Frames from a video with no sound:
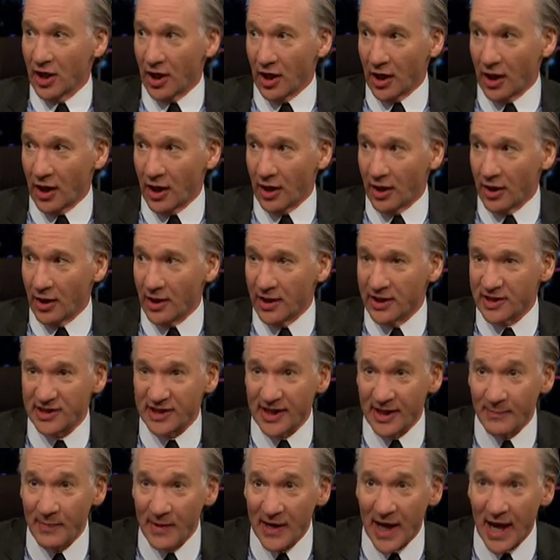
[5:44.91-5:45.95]
uh,
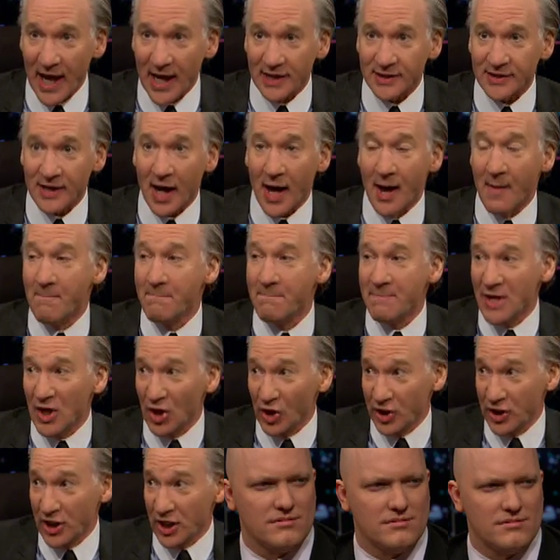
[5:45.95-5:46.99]
CBS a
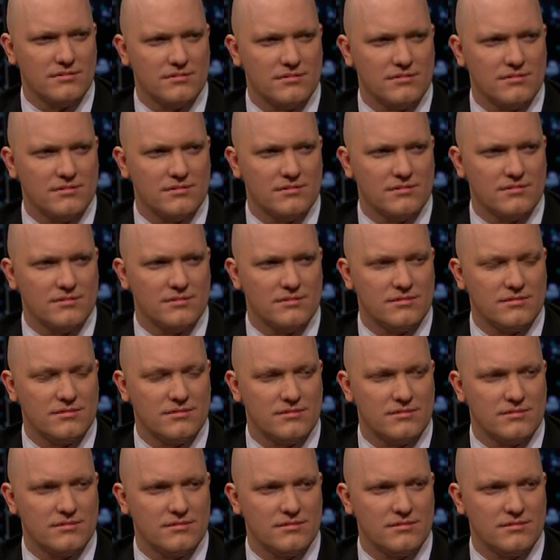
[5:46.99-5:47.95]
million dollars,